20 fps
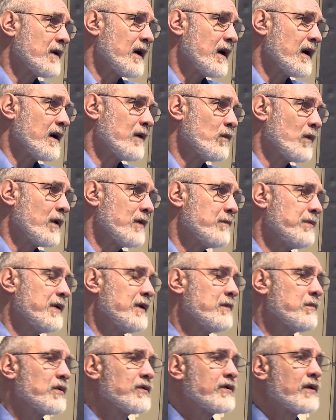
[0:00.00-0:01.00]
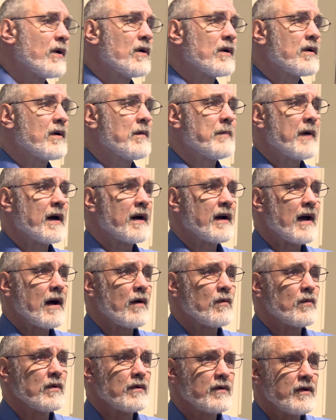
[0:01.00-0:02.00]
And when people talk about how
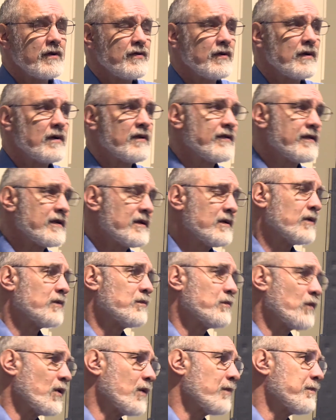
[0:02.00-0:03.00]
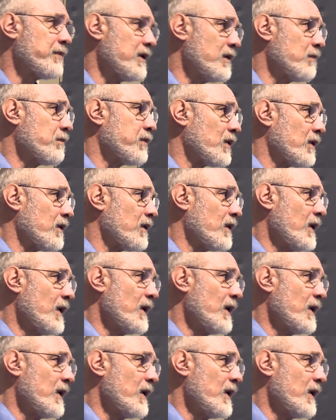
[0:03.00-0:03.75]
religion has killed more people